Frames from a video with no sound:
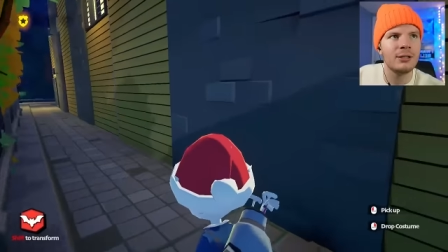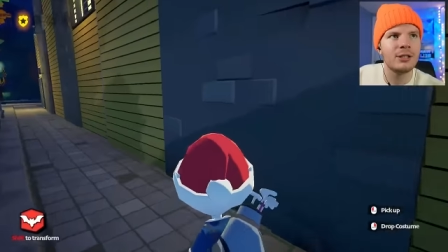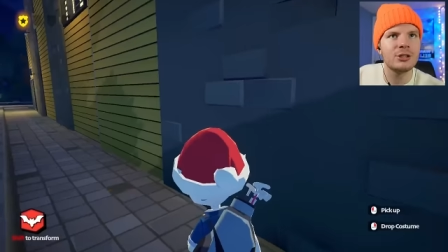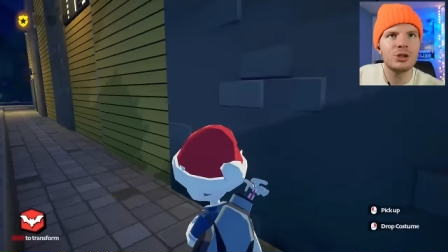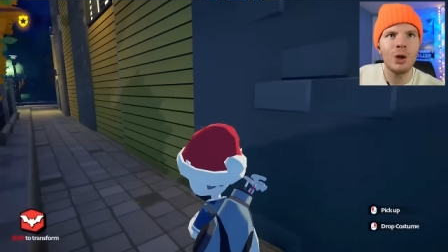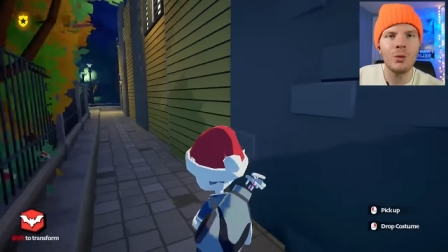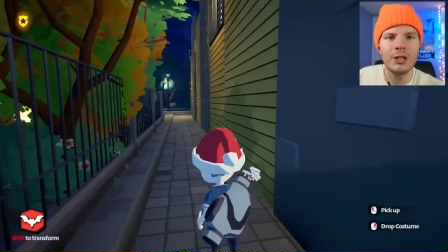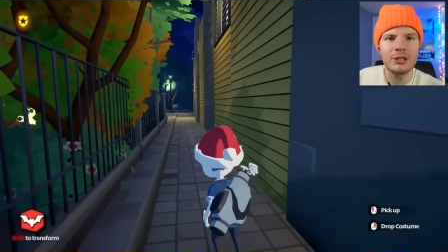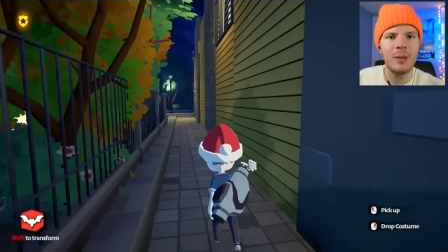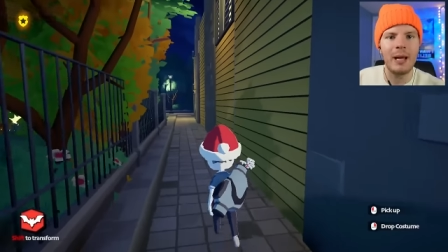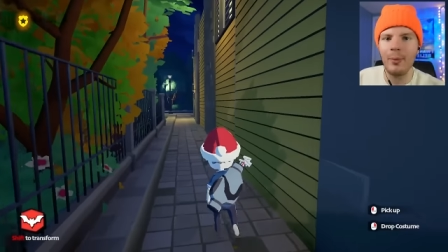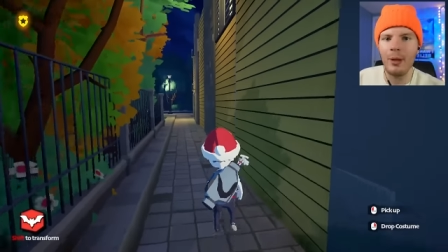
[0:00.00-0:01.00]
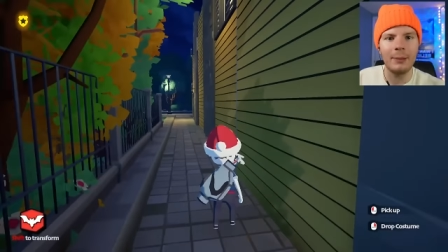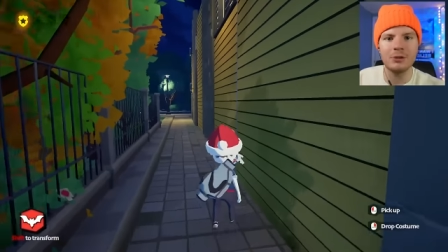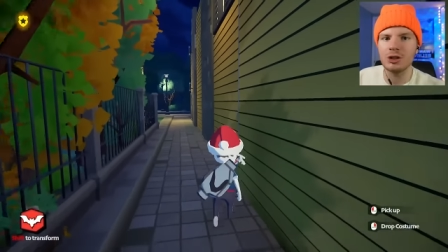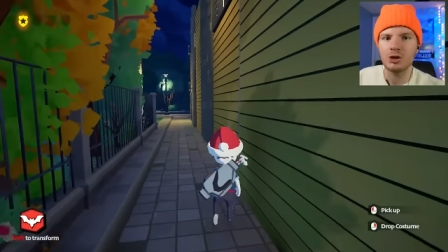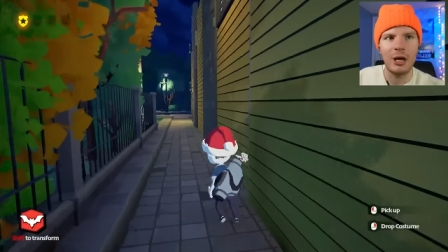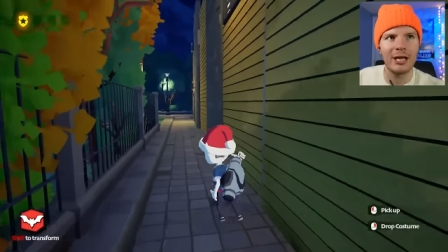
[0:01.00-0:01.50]
To show these people I'm
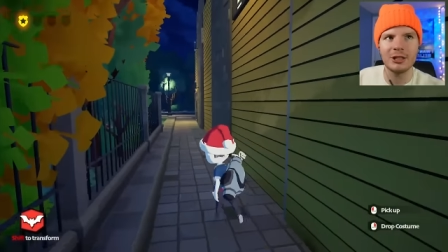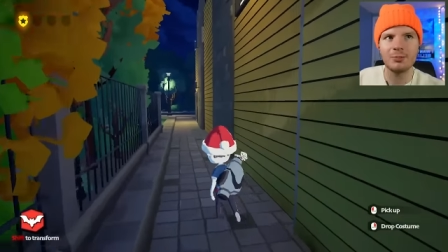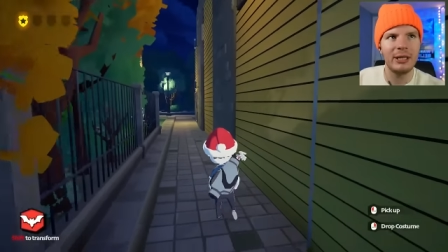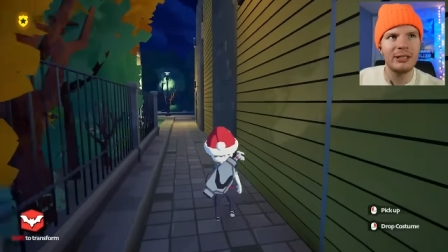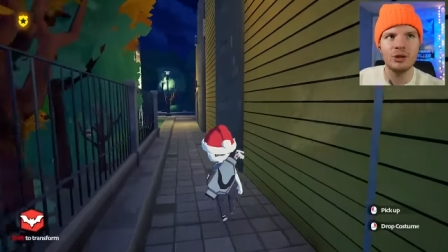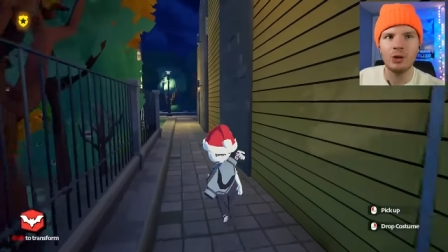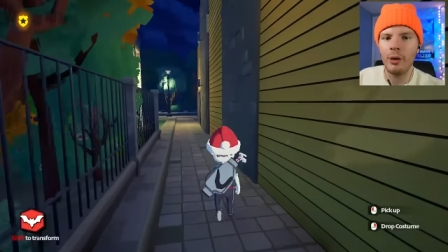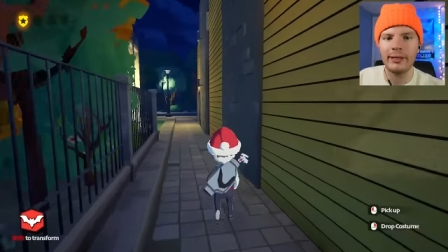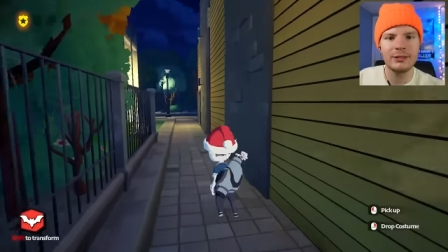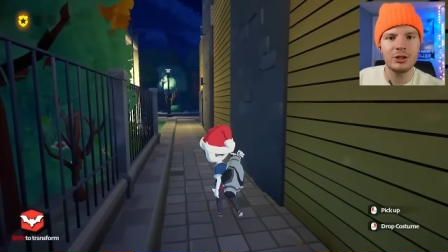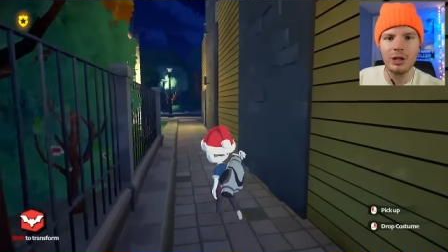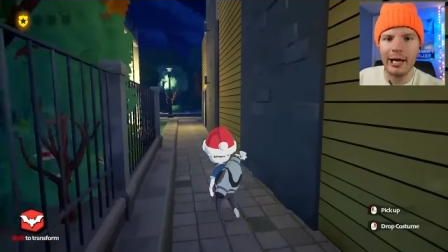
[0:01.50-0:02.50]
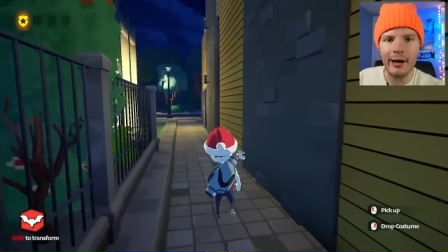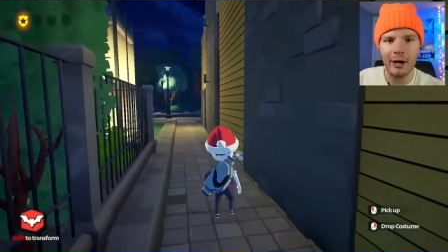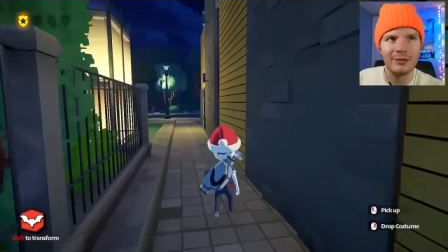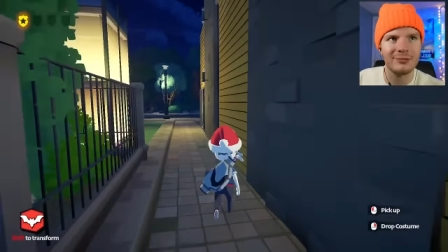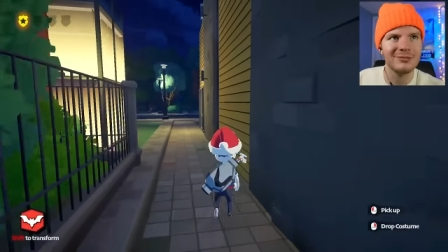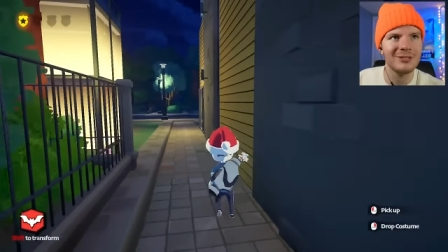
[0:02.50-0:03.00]
just trying to spread joy and
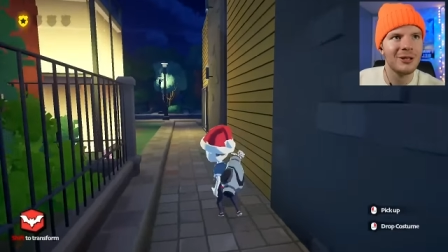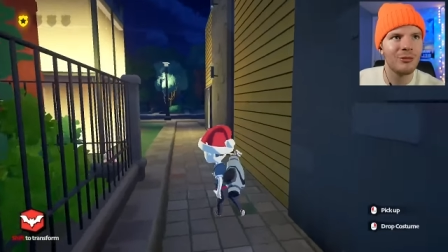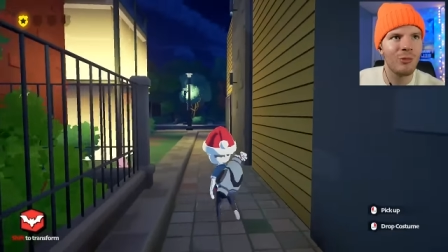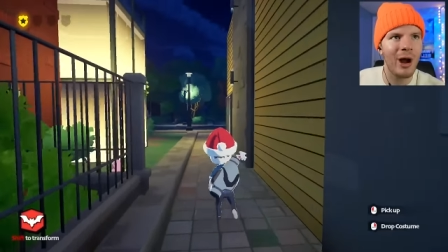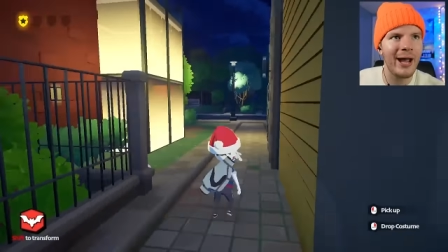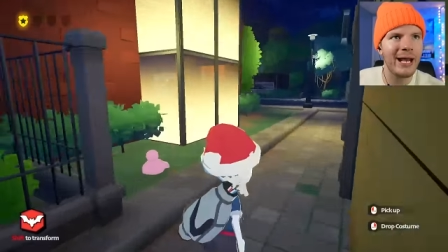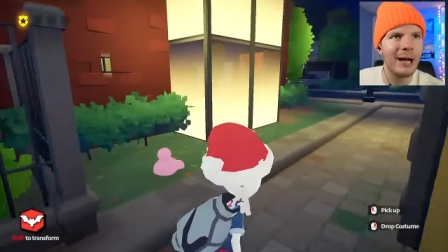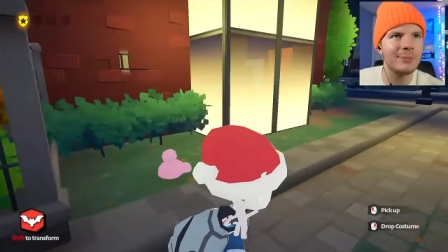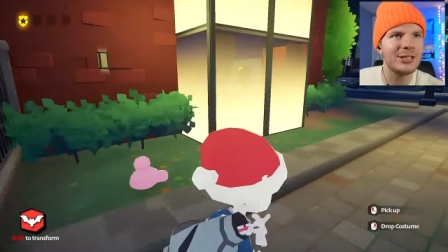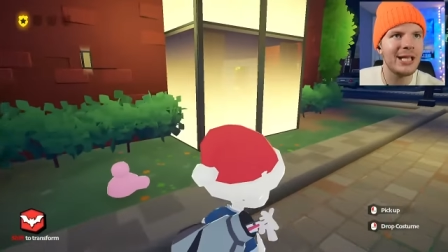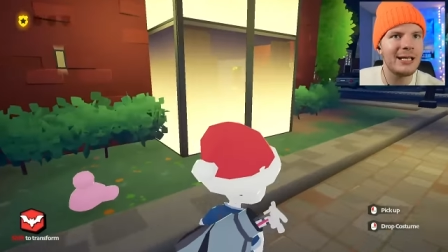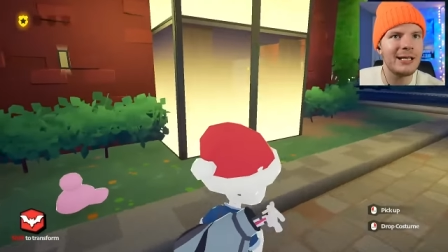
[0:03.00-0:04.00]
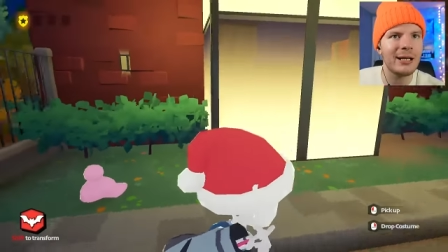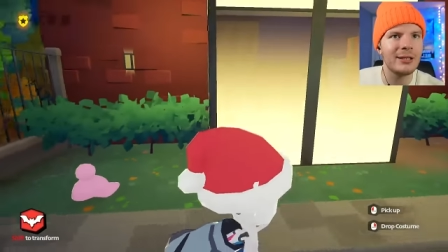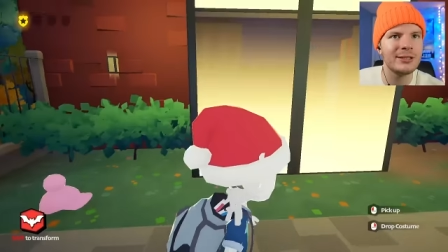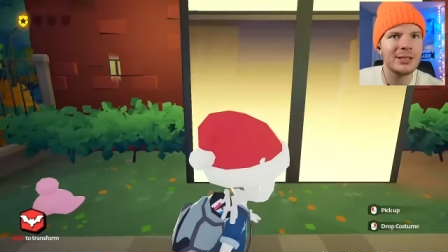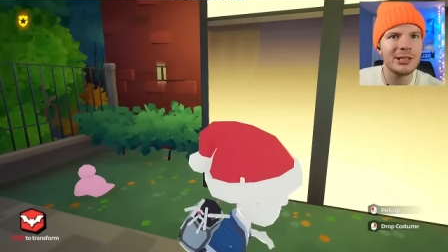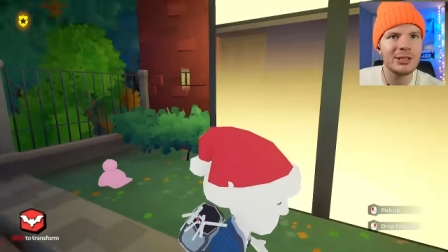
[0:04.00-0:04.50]
cheer, right? I'm Saint
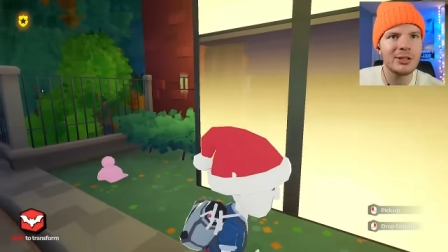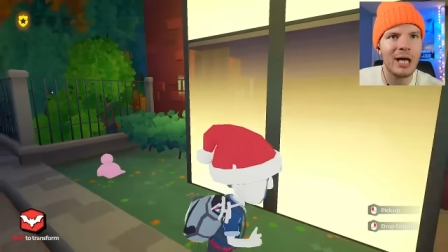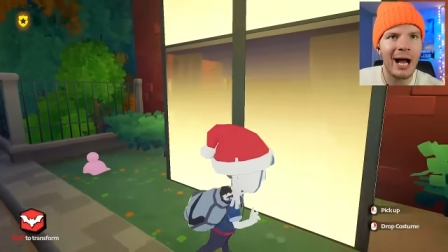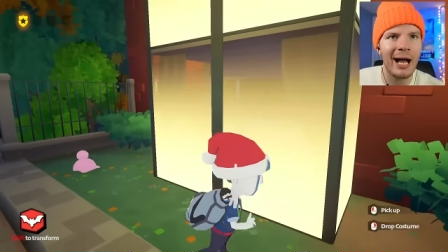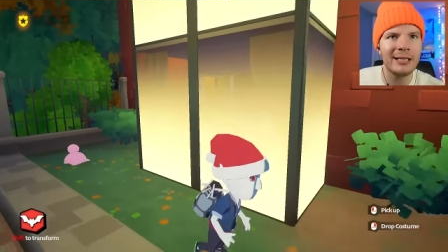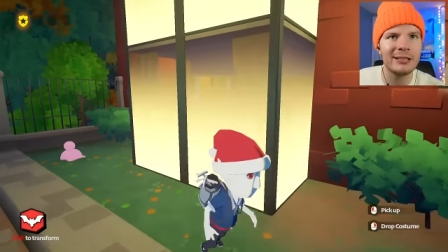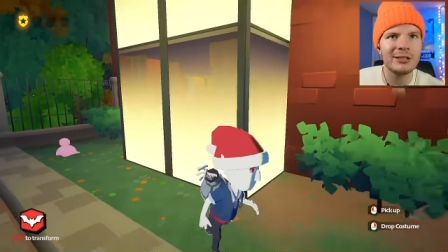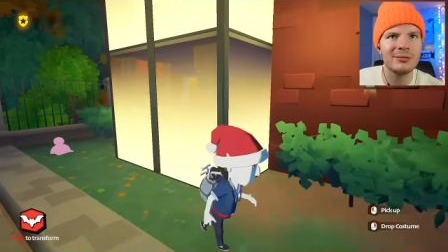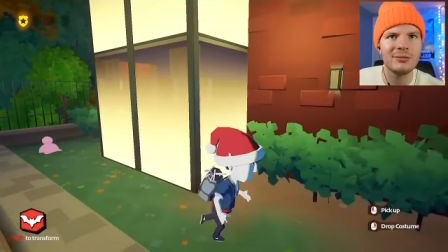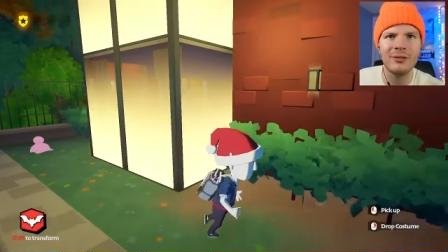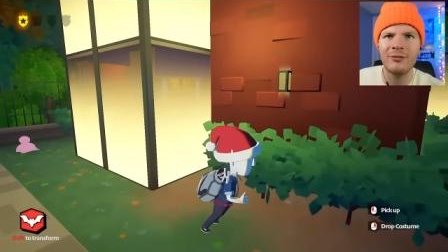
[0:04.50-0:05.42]
Nicholas in disguise. The